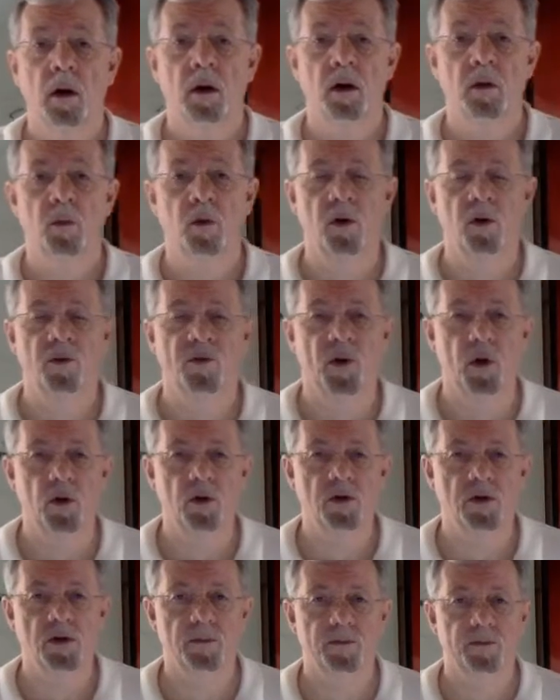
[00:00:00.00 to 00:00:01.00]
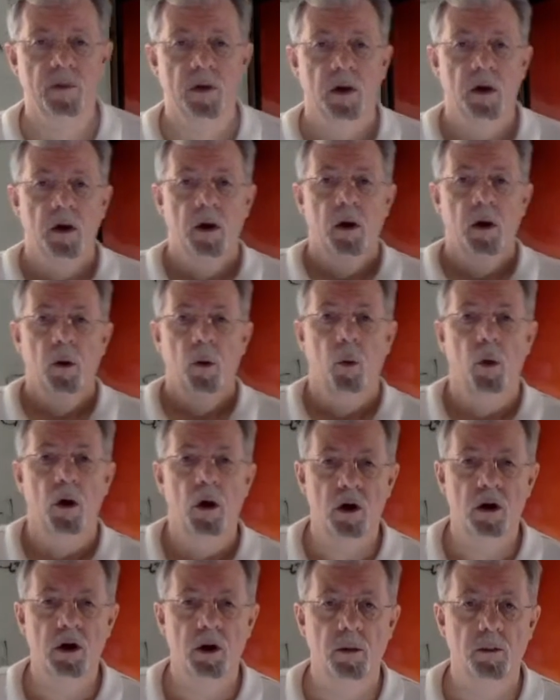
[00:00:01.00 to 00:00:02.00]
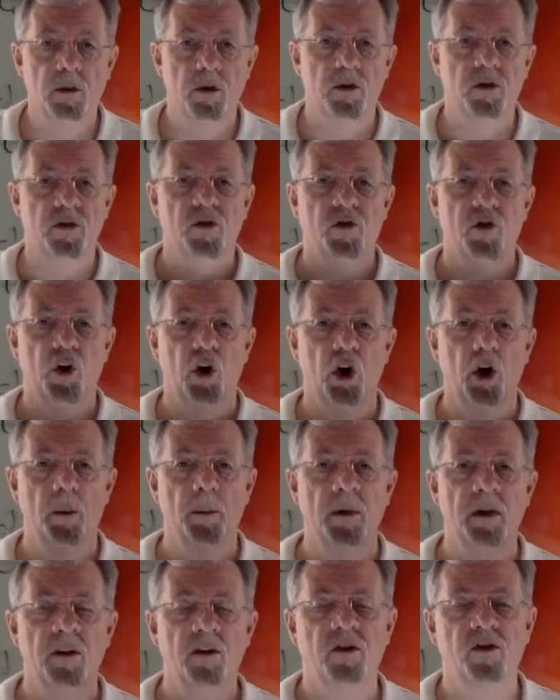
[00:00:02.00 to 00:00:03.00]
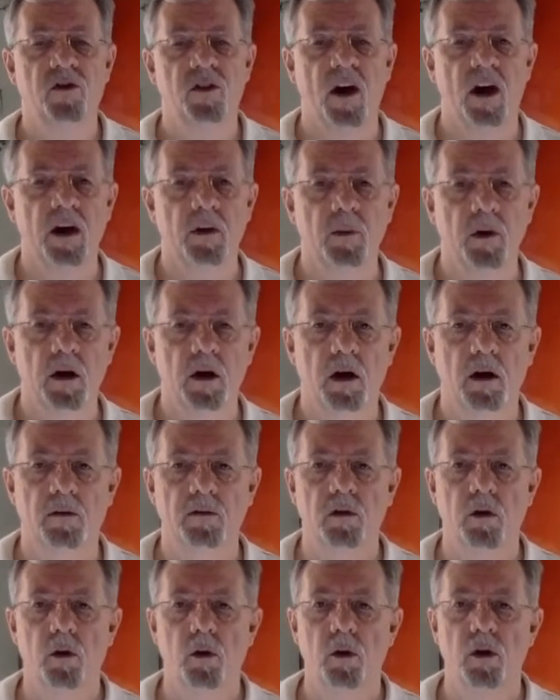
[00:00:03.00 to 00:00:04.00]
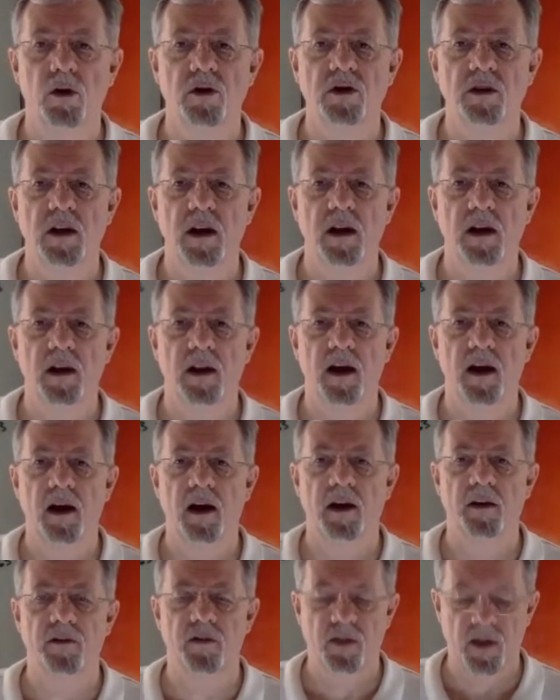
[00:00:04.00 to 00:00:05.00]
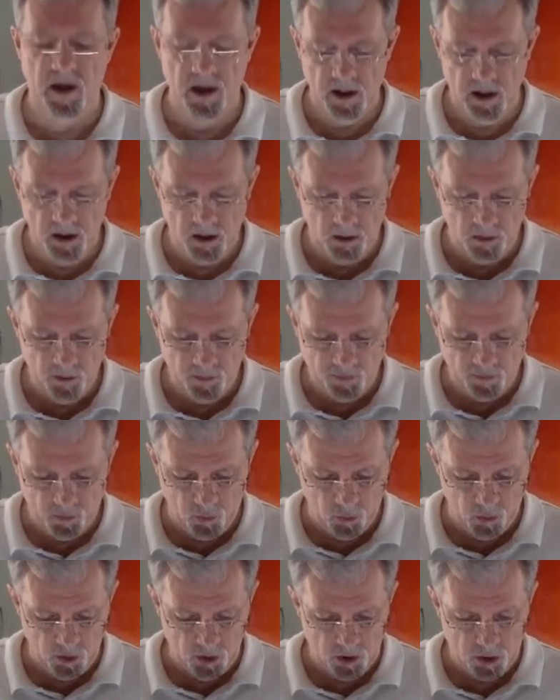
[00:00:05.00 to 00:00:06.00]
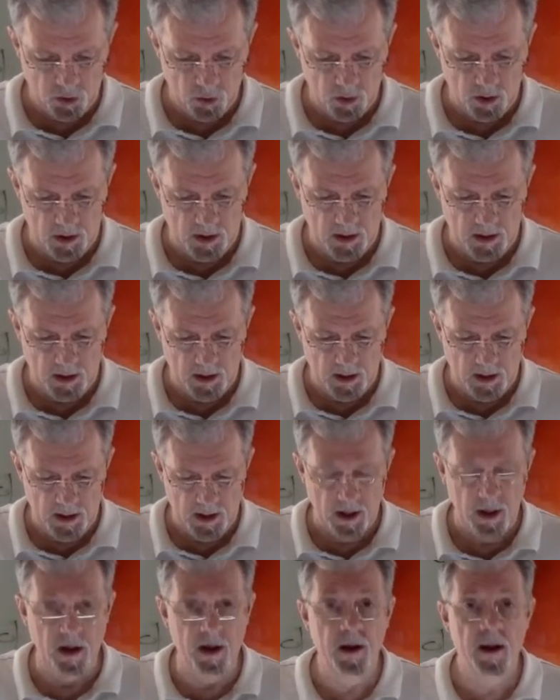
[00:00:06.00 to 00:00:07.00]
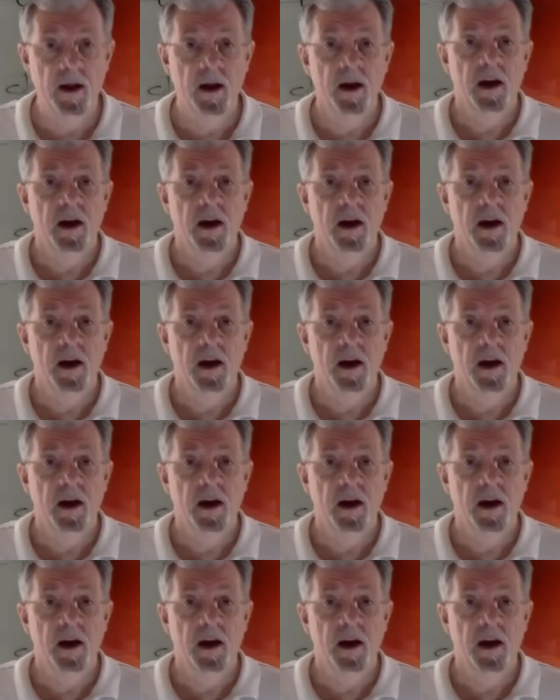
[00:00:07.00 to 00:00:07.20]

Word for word: Good morning, folks. Welcome to the sermon segment of Lord's Day Live. Thank you for joining in.